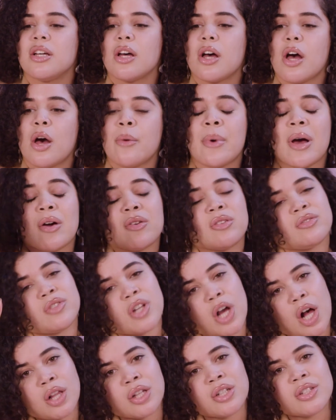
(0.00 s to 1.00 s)
amount of
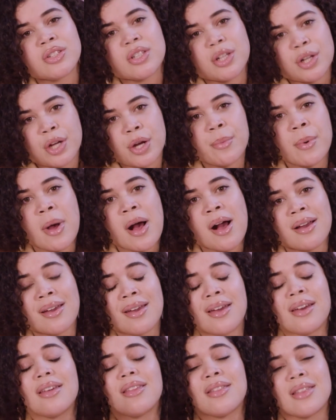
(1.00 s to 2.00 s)
dollars in your
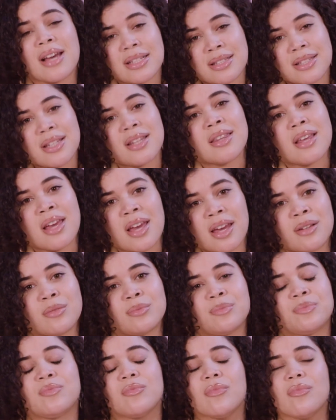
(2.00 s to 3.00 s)
pocket. That's a thing.
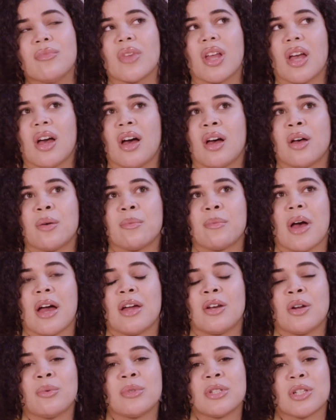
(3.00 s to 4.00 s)
I
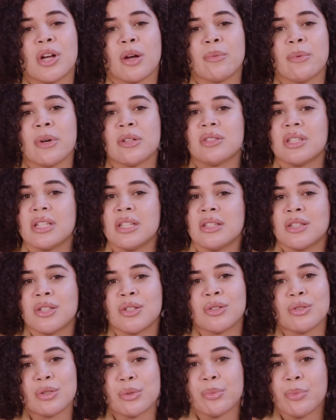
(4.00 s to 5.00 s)
know we talk about
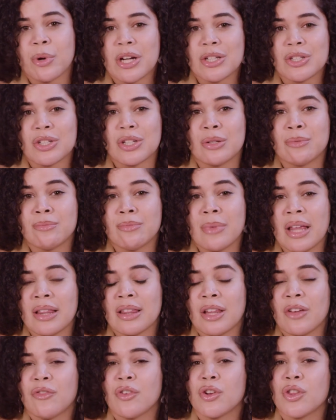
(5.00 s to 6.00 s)
seasonal depression
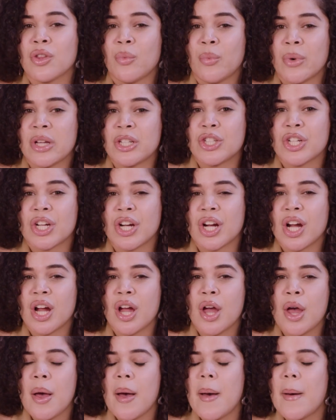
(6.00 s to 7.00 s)
mainly for the winter,
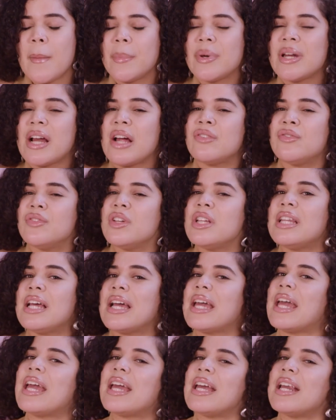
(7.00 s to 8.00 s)
but I feel
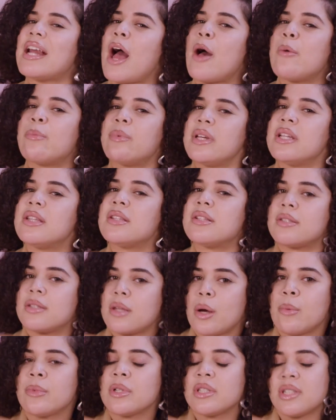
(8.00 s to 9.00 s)
like it can happen in the
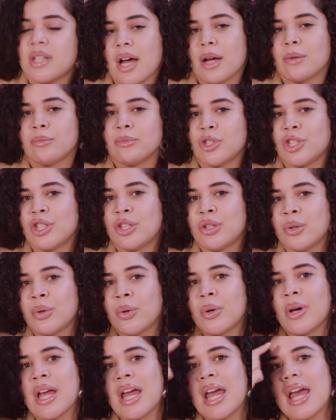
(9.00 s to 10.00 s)
summertime
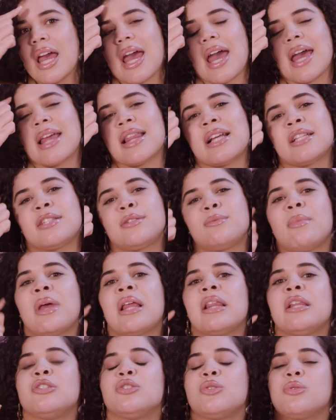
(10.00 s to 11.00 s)
too. And that's
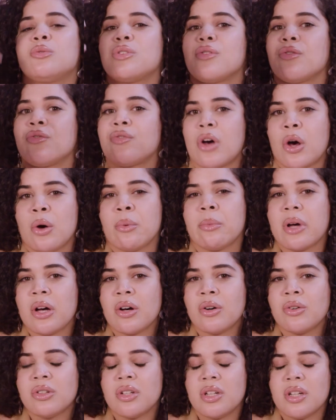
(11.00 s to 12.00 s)
mainly due to
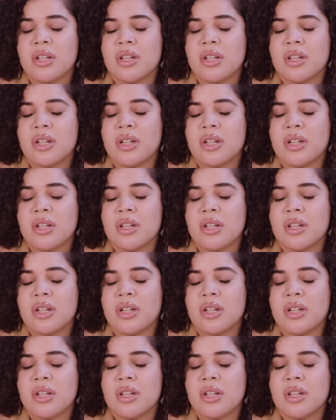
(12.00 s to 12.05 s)
FOMO.